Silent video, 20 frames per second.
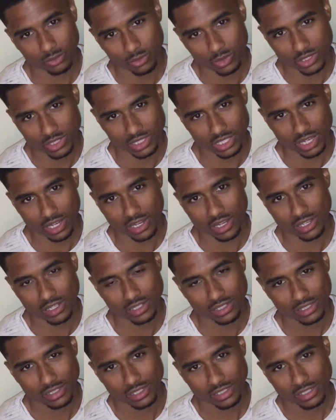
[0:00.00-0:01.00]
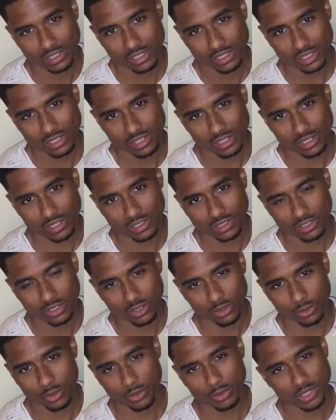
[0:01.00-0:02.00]
was
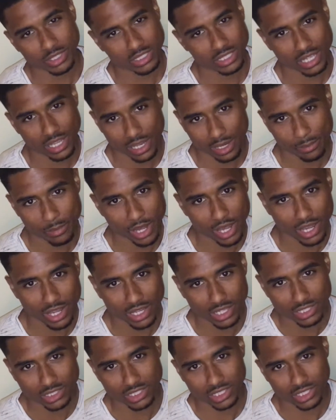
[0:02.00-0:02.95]
we were the same age,